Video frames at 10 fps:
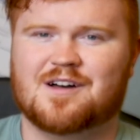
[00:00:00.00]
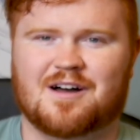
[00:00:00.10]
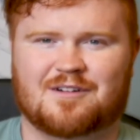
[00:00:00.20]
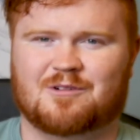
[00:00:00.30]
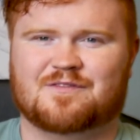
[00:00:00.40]

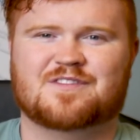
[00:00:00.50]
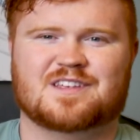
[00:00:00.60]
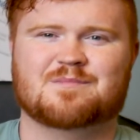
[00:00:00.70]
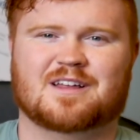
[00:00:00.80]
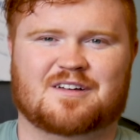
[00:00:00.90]
what
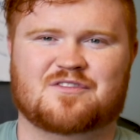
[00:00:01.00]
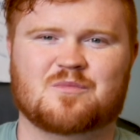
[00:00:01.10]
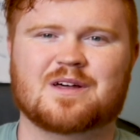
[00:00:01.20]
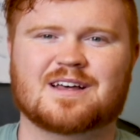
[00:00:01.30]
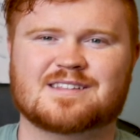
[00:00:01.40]
seemed like a few
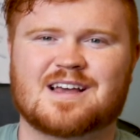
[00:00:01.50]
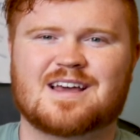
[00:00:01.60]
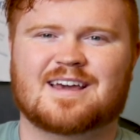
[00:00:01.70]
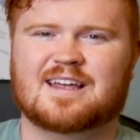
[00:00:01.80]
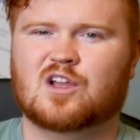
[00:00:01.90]
minutes,
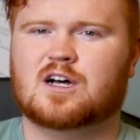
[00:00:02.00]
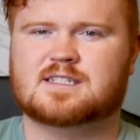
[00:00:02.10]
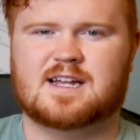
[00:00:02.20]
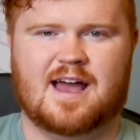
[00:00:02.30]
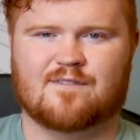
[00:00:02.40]
he
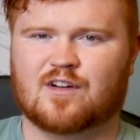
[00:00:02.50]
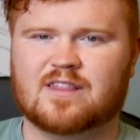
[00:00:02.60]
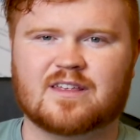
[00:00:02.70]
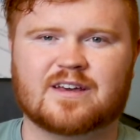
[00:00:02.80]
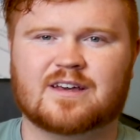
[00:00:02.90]
lost
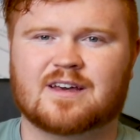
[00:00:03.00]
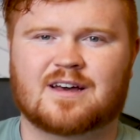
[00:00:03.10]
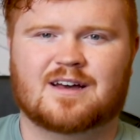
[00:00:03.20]
everything.